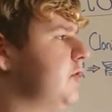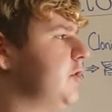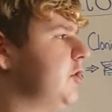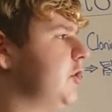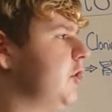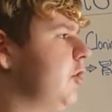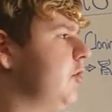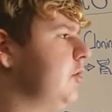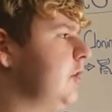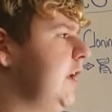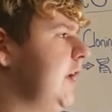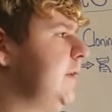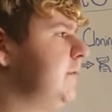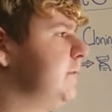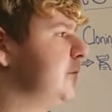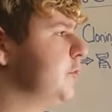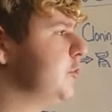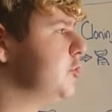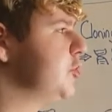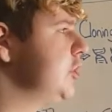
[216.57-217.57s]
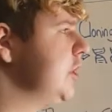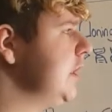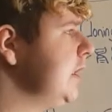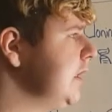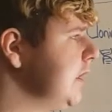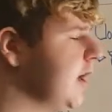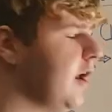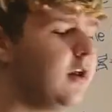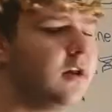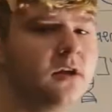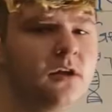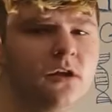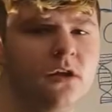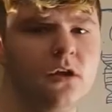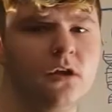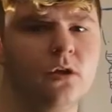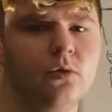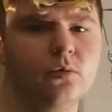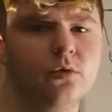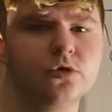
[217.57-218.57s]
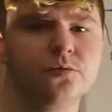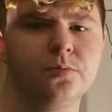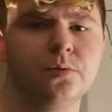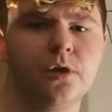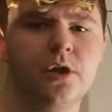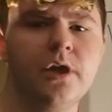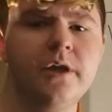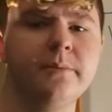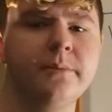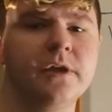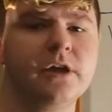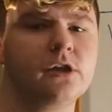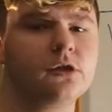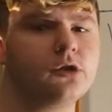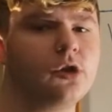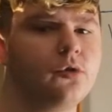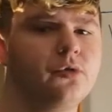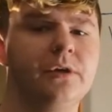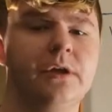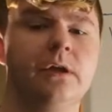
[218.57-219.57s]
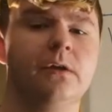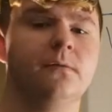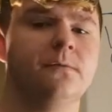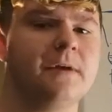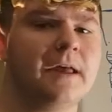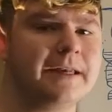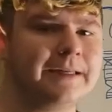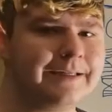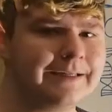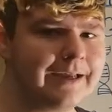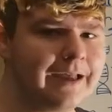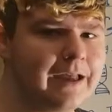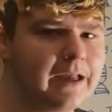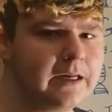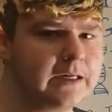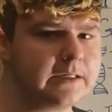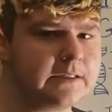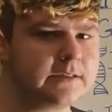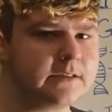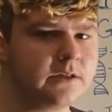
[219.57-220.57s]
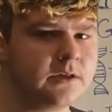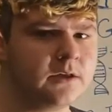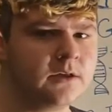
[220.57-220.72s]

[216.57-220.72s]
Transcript: Dakota, and Virginia, which prohibit cloning of any kind.